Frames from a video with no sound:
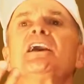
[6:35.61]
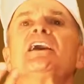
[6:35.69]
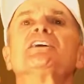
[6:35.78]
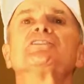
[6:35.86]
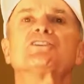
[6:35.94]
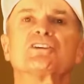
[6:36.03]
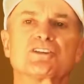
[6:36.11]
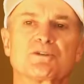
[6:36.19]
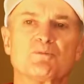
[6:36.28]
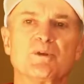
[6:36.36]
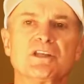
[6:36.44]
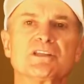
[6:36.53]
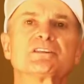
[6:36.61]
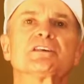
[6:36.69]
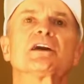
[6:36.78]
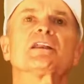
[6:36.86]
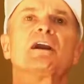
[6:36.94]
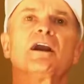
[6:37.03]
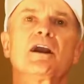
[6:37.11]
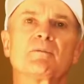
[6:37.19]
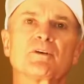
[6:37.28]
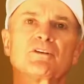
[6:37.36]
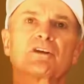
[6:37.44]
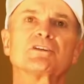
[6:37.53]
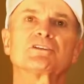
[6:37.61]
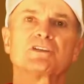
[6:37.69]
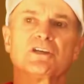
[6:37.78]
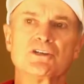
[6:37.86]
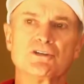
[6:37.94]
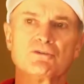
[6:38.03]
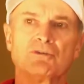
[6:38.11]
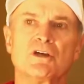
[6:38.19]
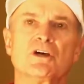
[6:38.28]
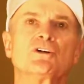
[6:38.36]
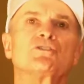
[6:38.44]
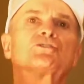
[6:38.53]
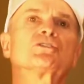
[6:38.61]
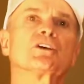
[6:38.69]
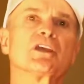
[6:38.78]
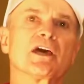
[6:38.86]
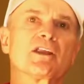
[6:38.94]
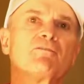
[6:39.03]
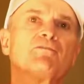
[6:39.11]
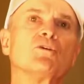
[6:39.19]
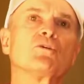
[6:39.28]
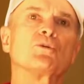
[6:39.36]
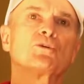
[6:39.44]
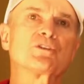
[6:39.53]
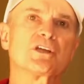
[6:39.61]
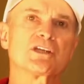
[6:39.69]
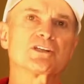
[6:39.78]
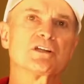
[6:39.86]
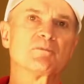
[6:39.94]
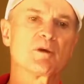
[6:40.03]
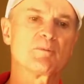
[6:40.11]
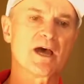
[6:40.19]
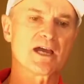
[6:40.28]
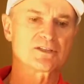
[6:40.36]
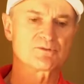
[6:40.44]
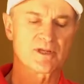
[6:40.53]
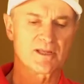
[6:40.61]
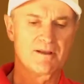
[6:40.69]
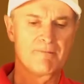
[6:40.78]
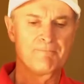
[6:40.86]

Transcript: It just means that I'm going to continue to get a full rotation in my backswing.